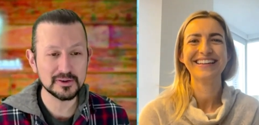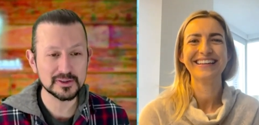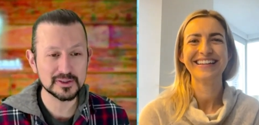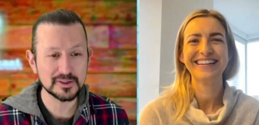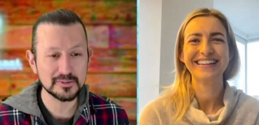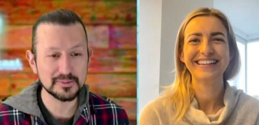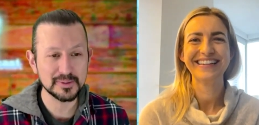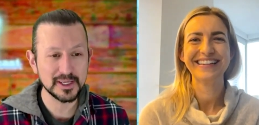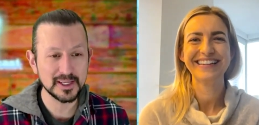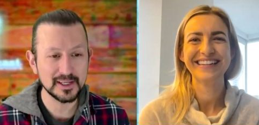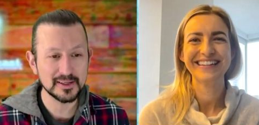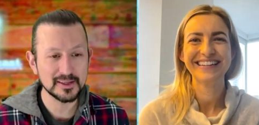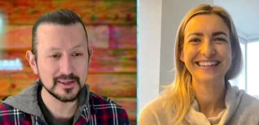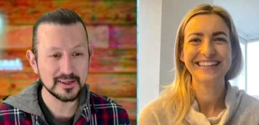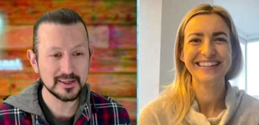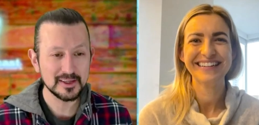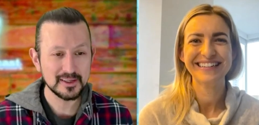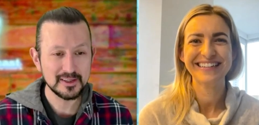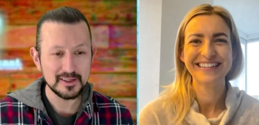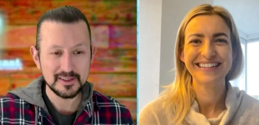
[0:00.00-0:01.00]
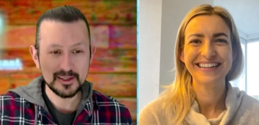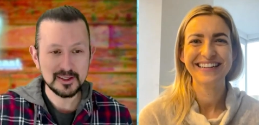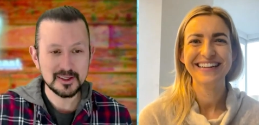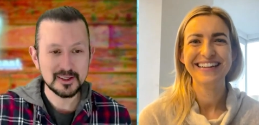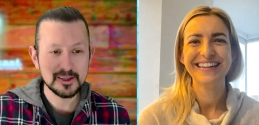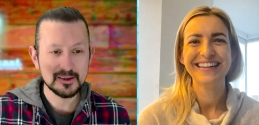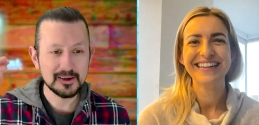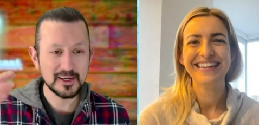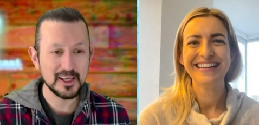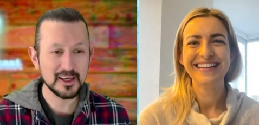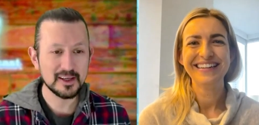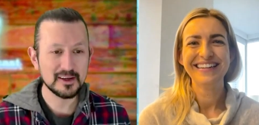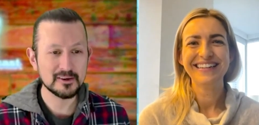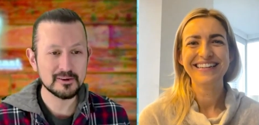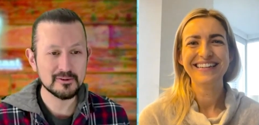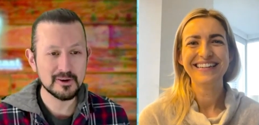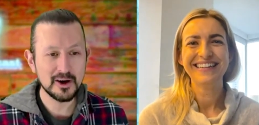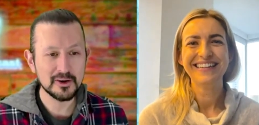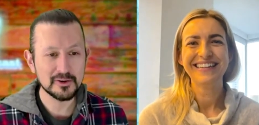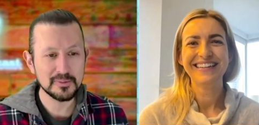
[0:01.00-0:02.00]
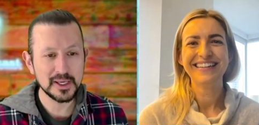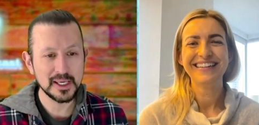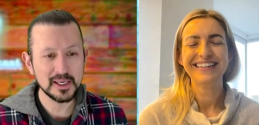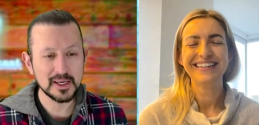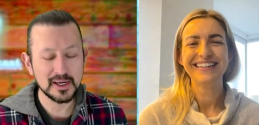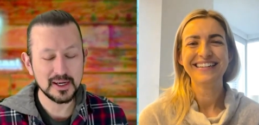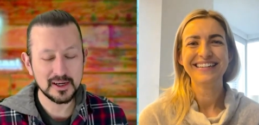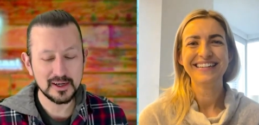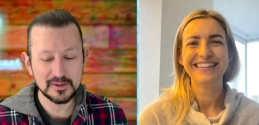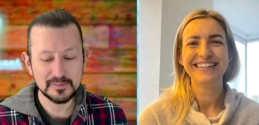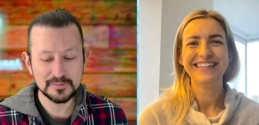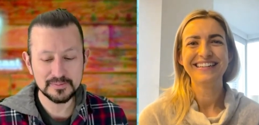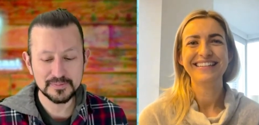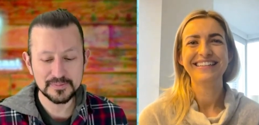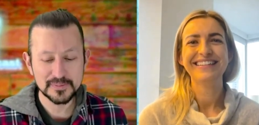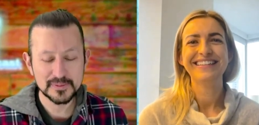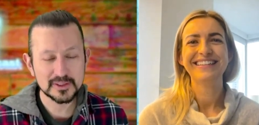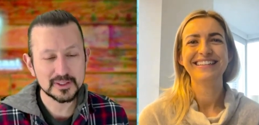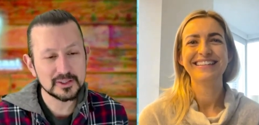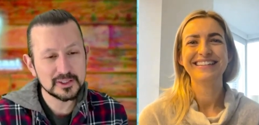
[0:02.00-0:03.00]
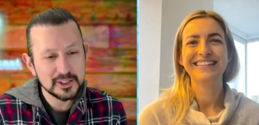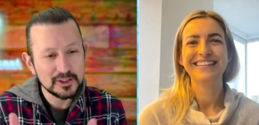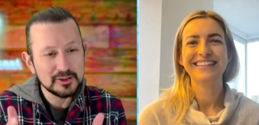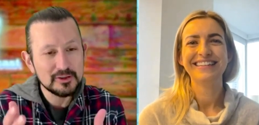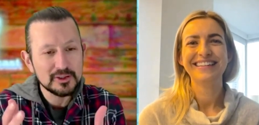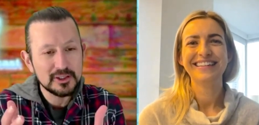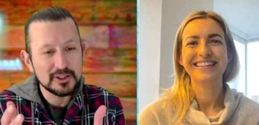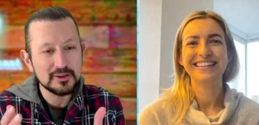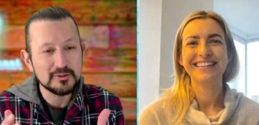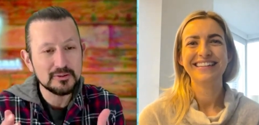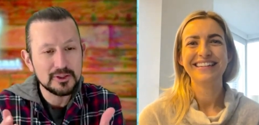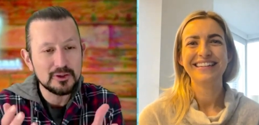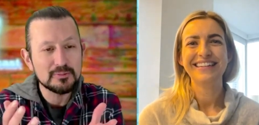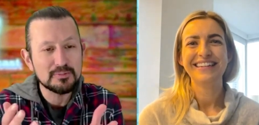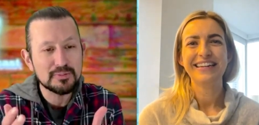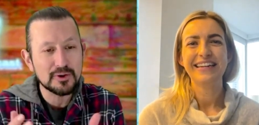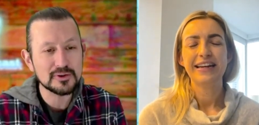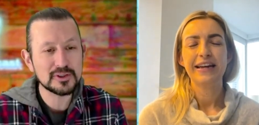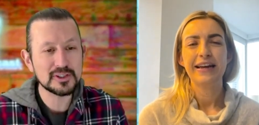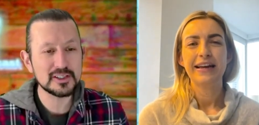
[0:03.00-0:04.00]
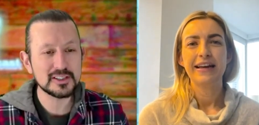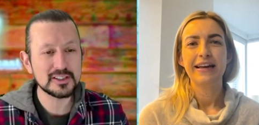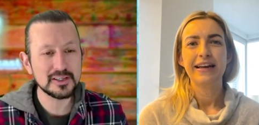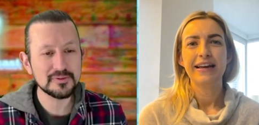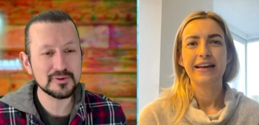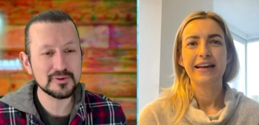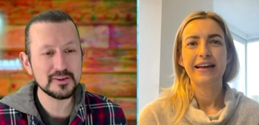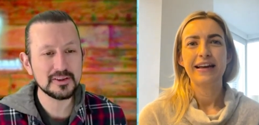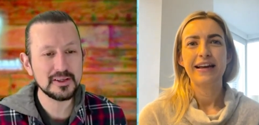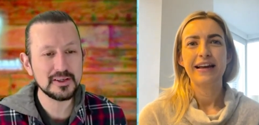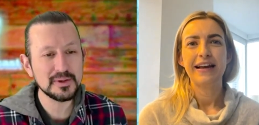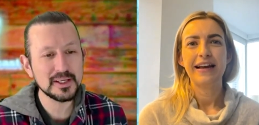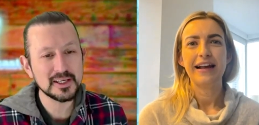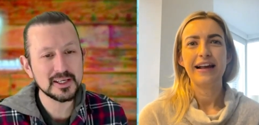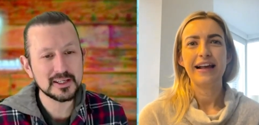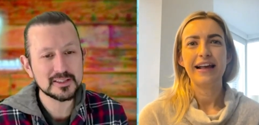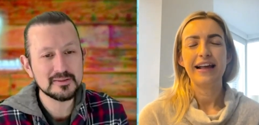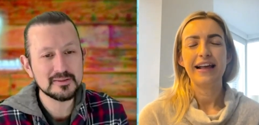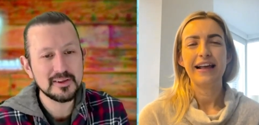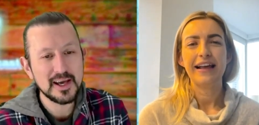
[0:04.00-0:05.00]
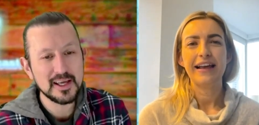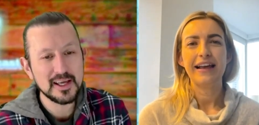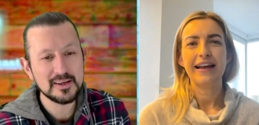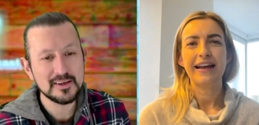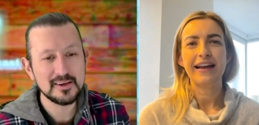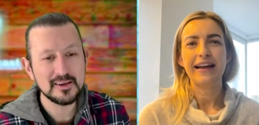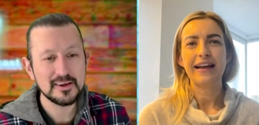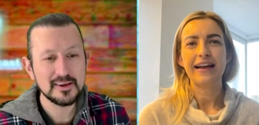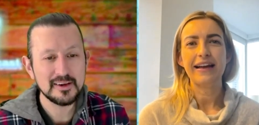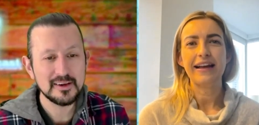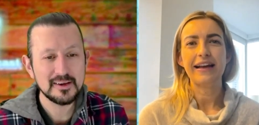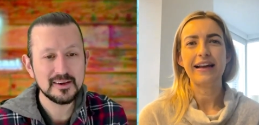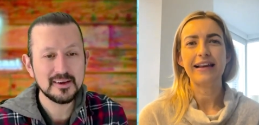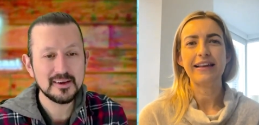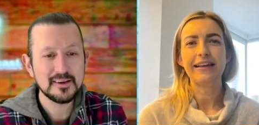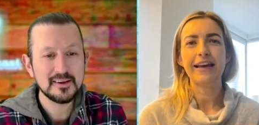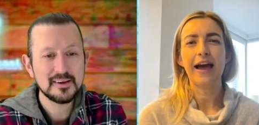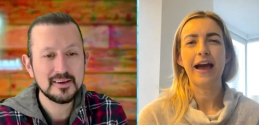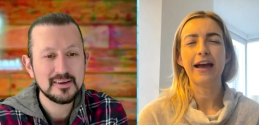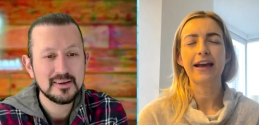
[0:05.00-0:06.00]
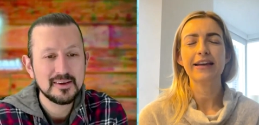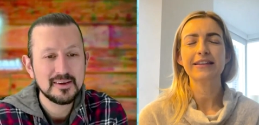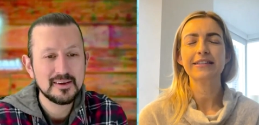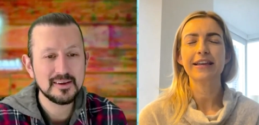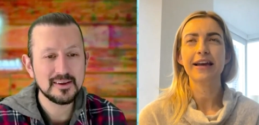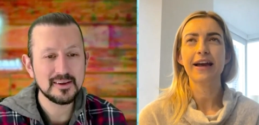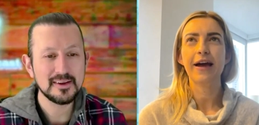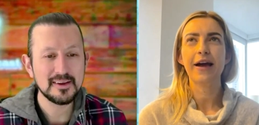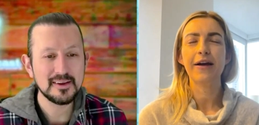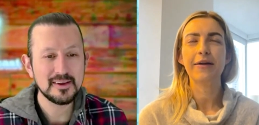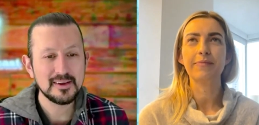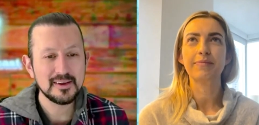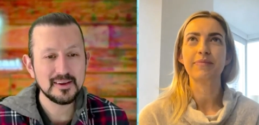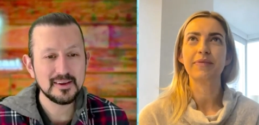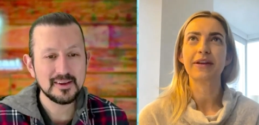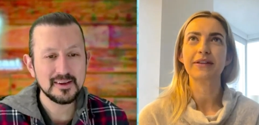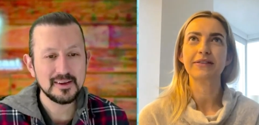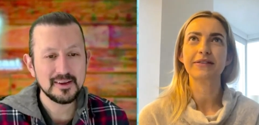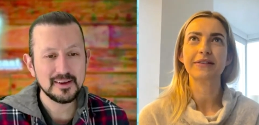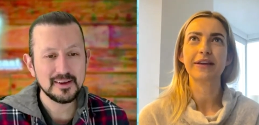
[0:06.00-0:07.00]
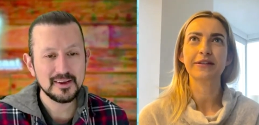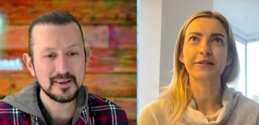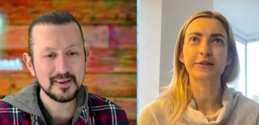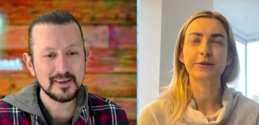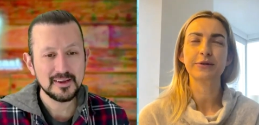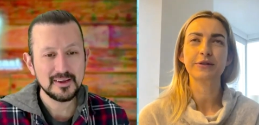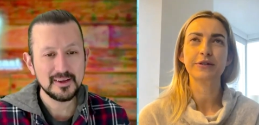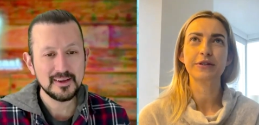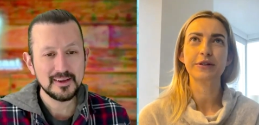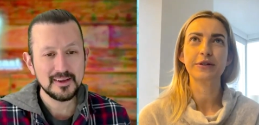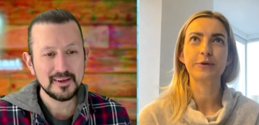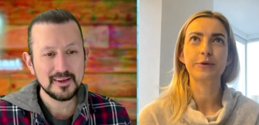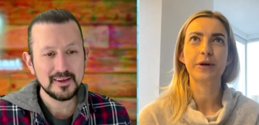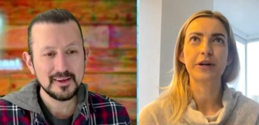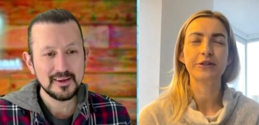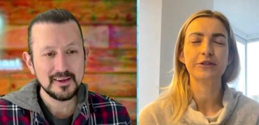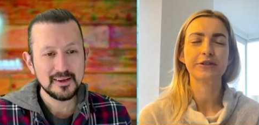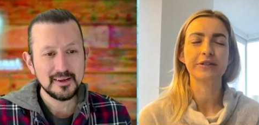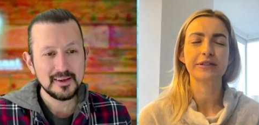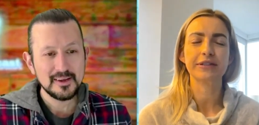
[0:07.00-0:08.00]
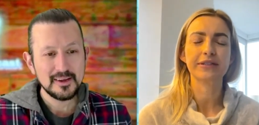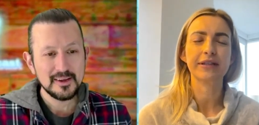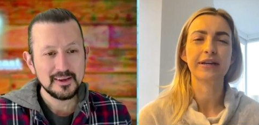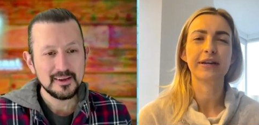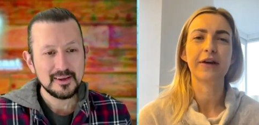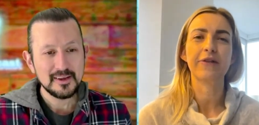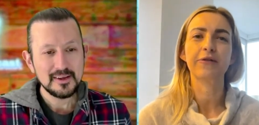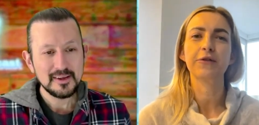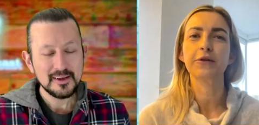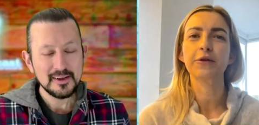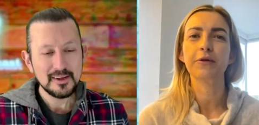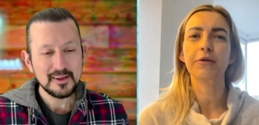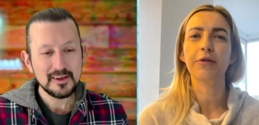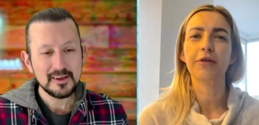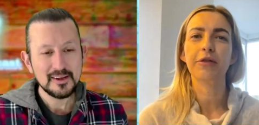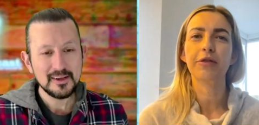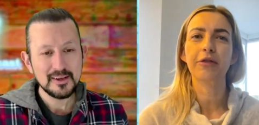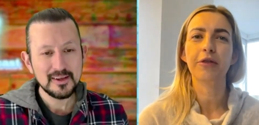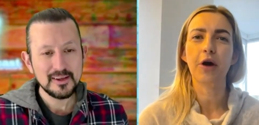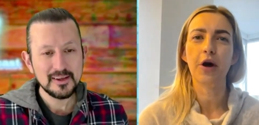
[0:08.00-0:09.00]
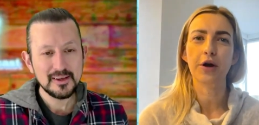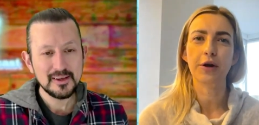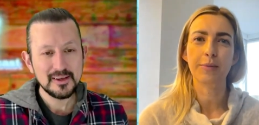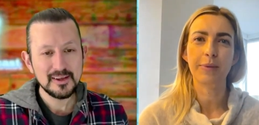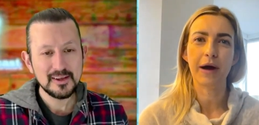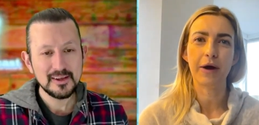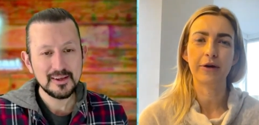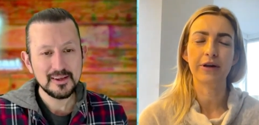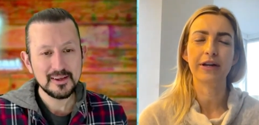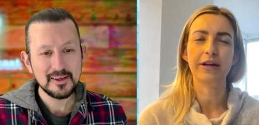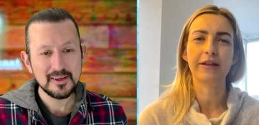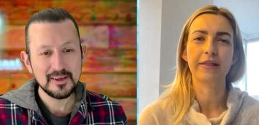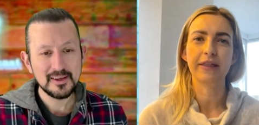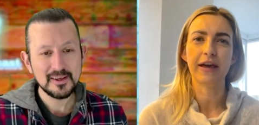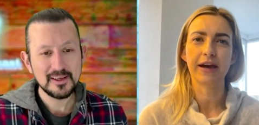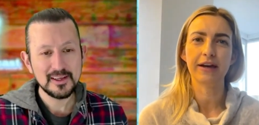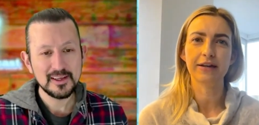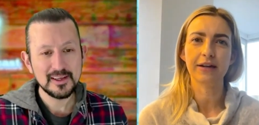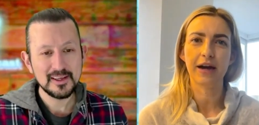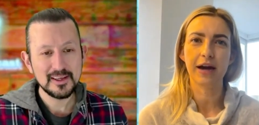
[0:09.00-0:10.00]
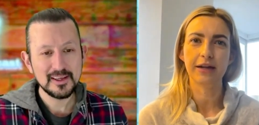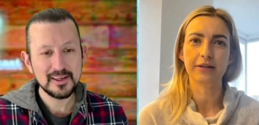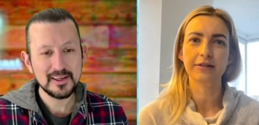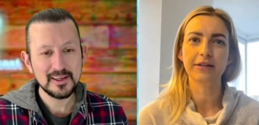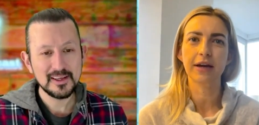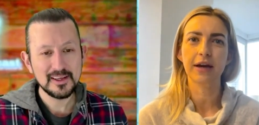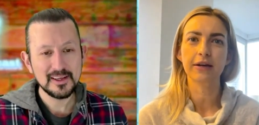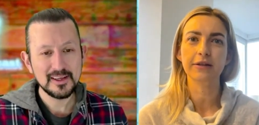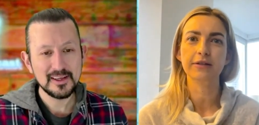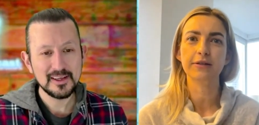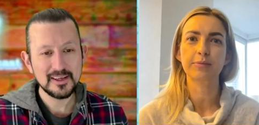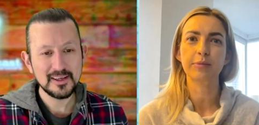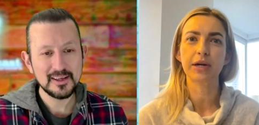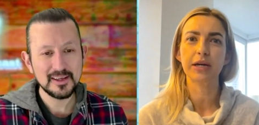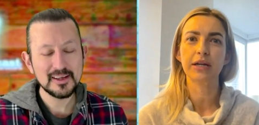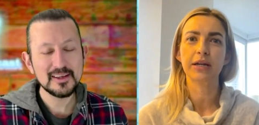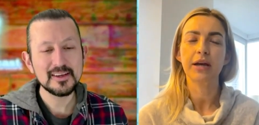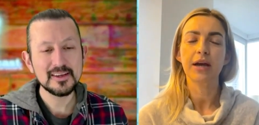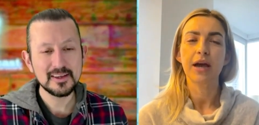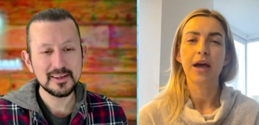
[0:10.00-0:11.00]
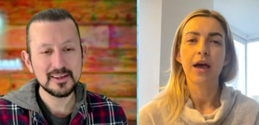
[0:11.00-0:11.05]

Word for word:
Speaker 1: are being you know hit around me um so do you do you do you approach it differently because of that
Speaker 2: yeah i guess I, um that that's a good question because i never thought about it in that context but